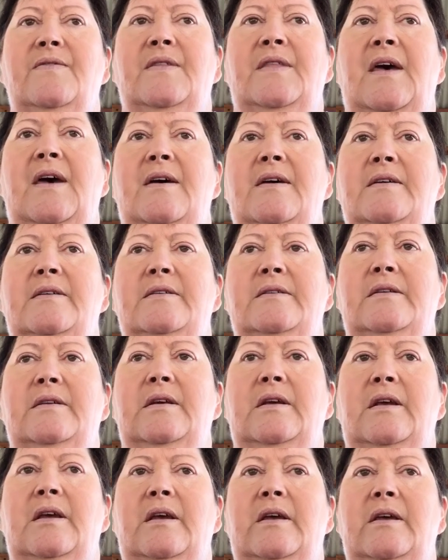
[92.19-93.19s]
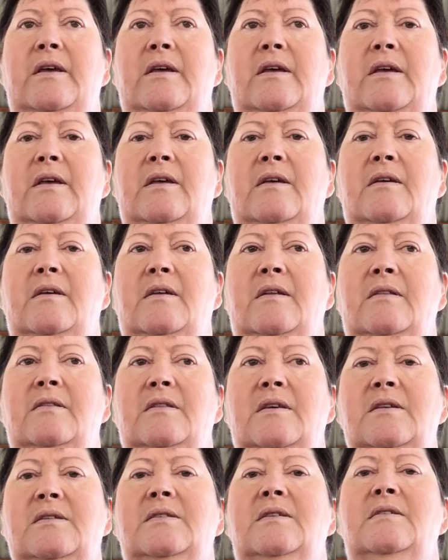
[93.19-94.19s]
that
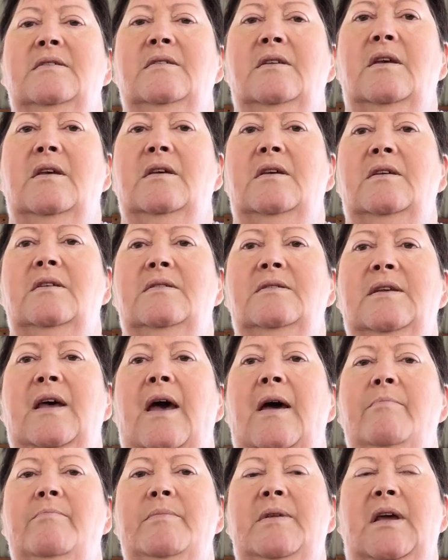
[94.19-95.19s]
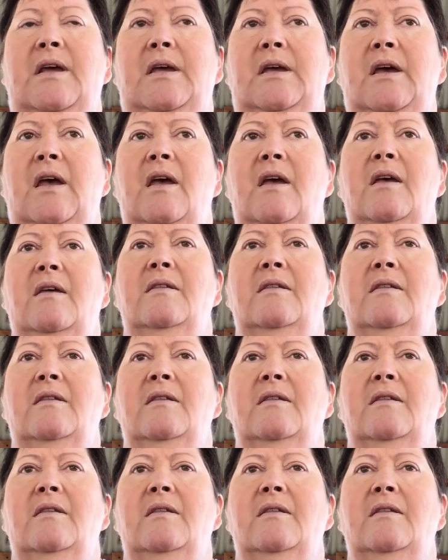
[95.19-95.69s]
this is happening.